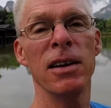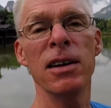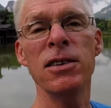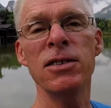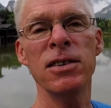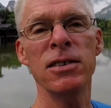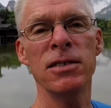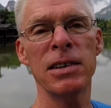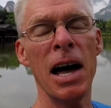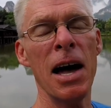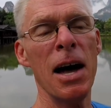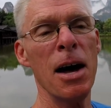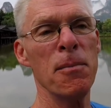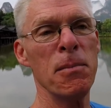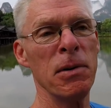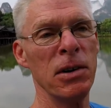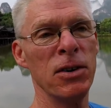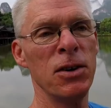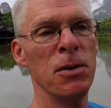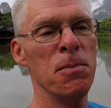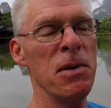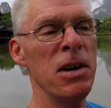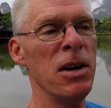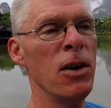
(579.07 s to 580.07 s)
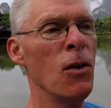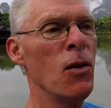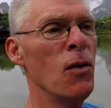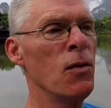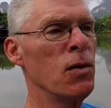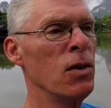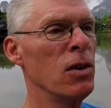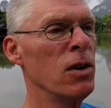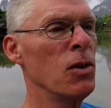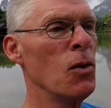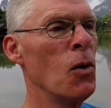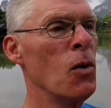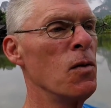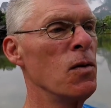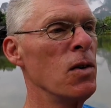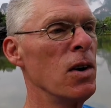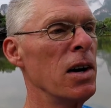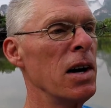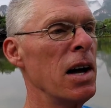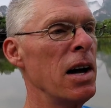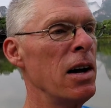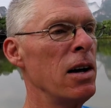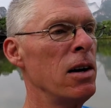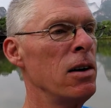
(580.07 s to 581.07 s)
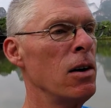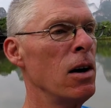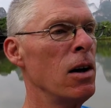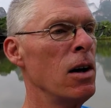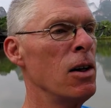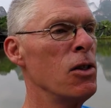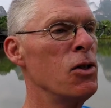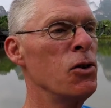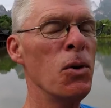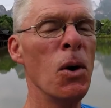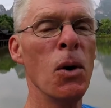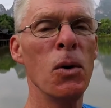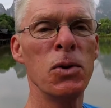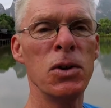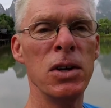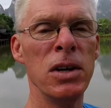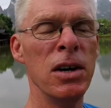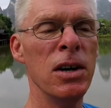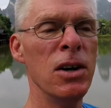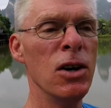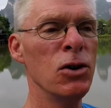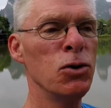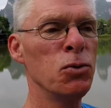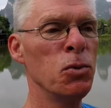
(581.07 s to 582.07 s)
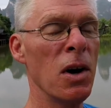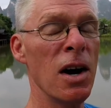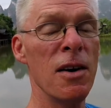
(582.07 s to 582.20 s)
This has happened to me over and over again throughout the years,